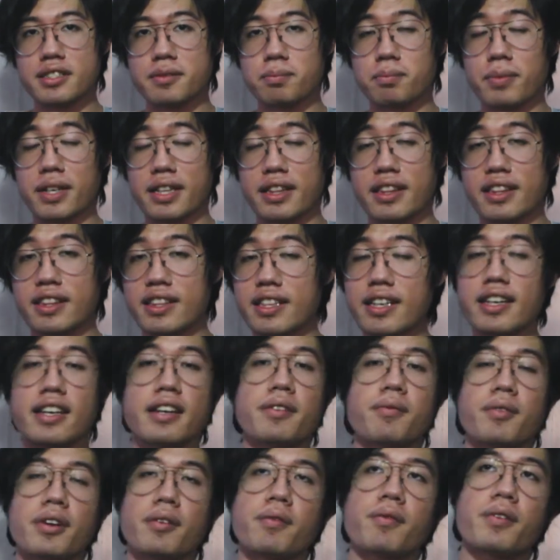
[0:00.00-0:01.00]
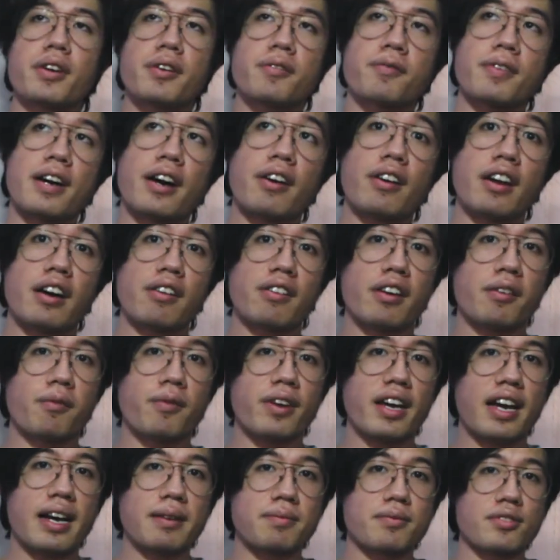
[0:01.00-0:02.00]
but then when we found out that we
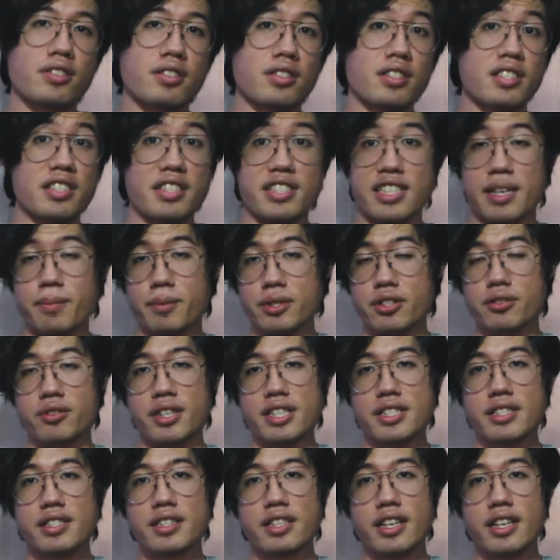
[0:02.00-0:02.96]
have the same interest,